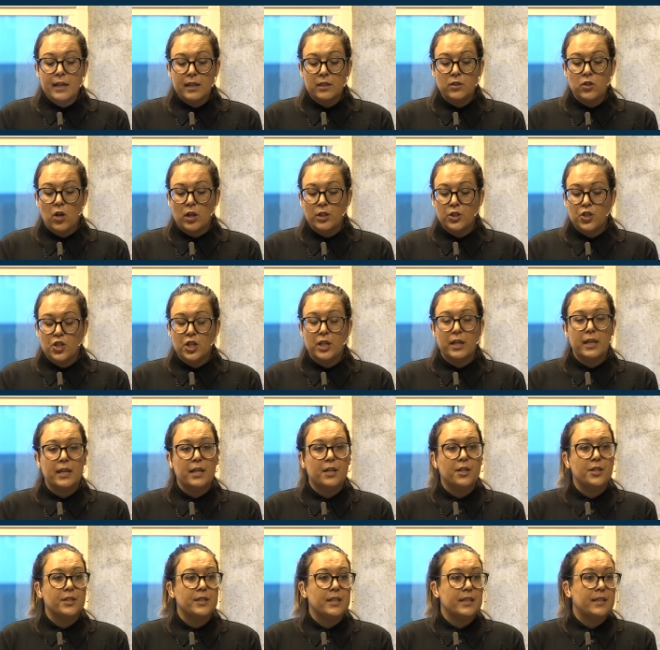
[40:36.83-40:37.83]
acknowledging
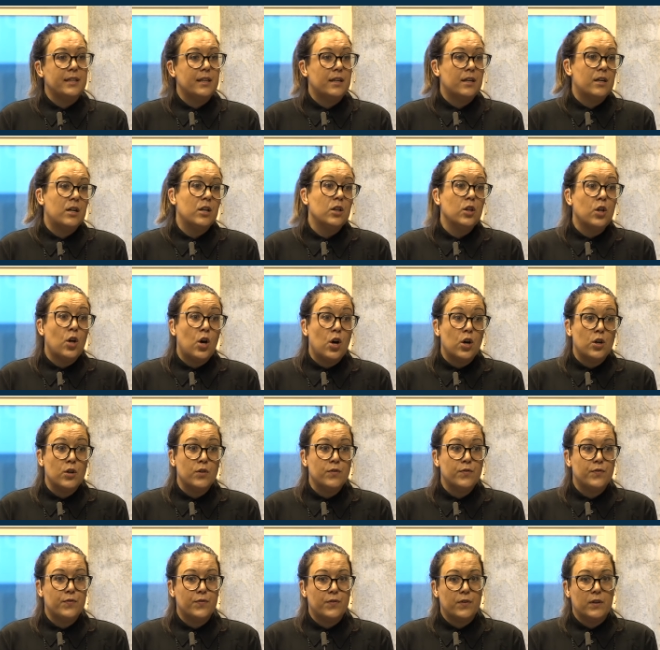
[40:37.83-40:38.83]
here that there are a lot
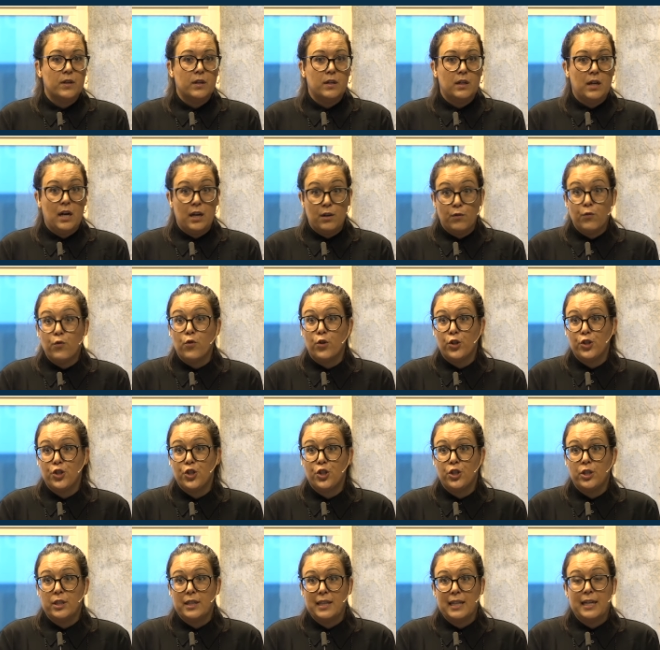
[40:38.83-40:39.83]
of, uh,
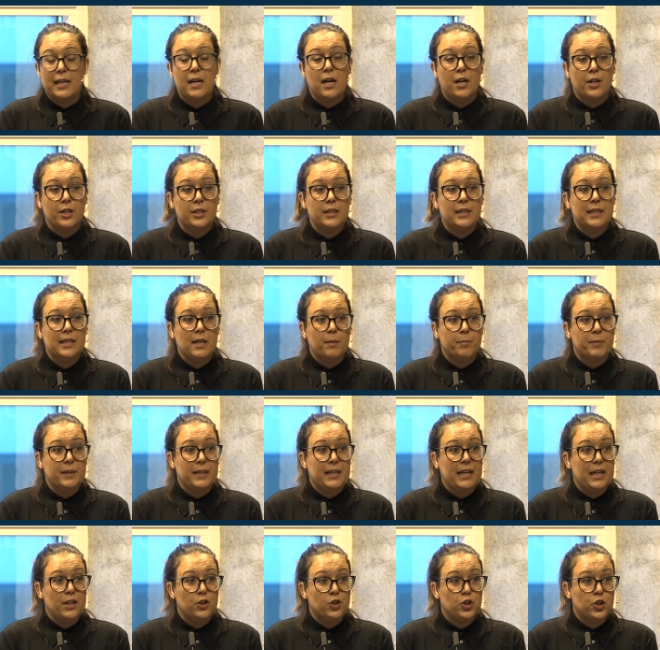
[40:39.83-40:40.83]
unfortunately, currently
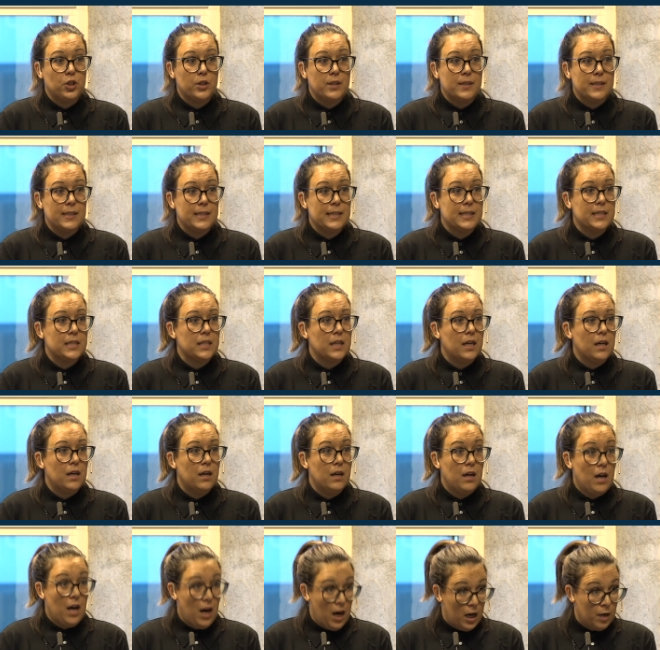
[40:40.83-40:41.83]
applications,
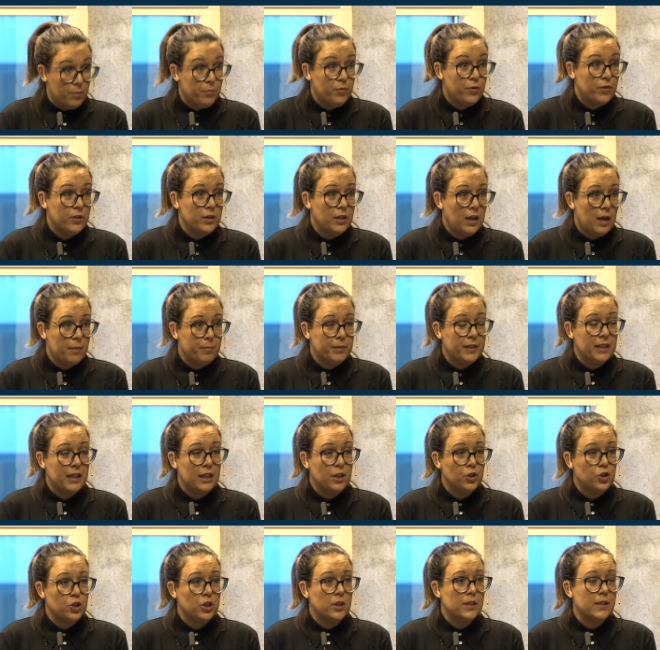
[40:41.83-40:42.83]
uh, harmful
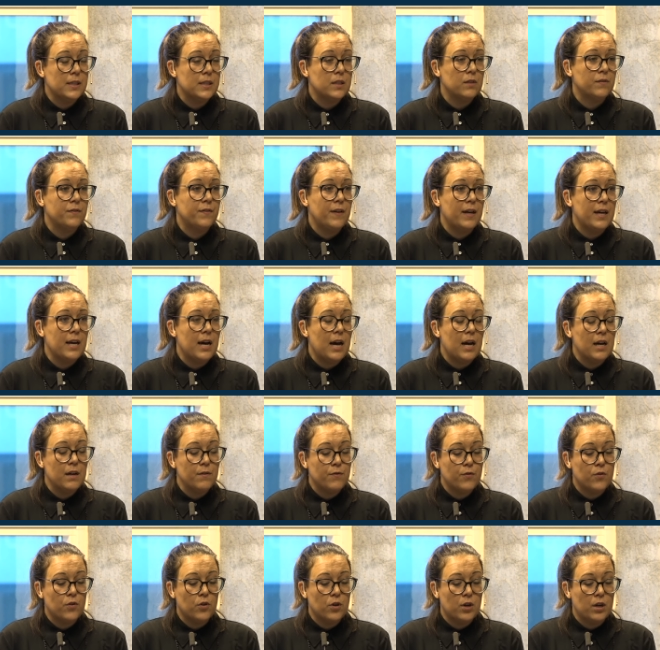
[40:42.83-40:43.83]
applications of AI
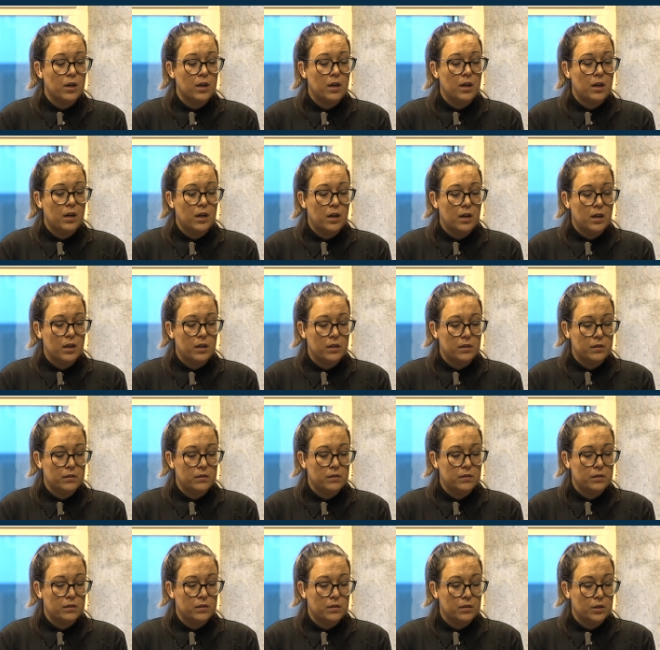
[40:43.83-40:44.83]
for uh,
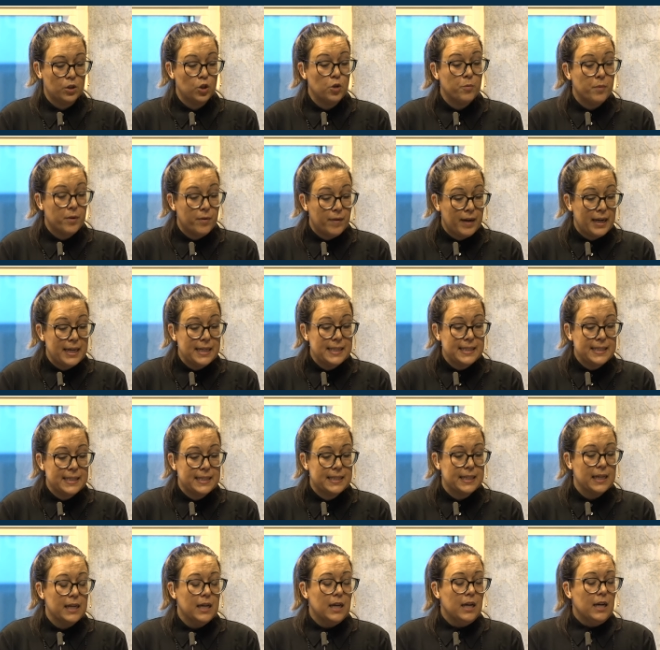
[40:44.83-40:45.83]
uh, human
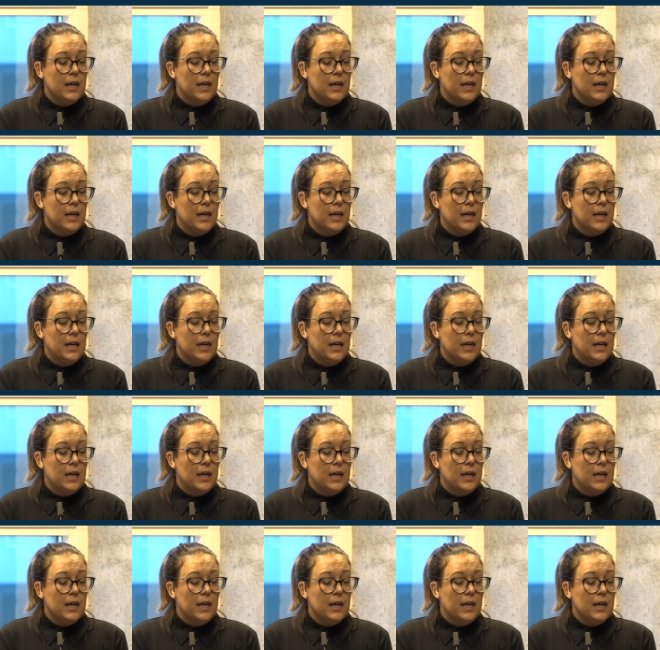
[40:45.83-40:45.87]
rights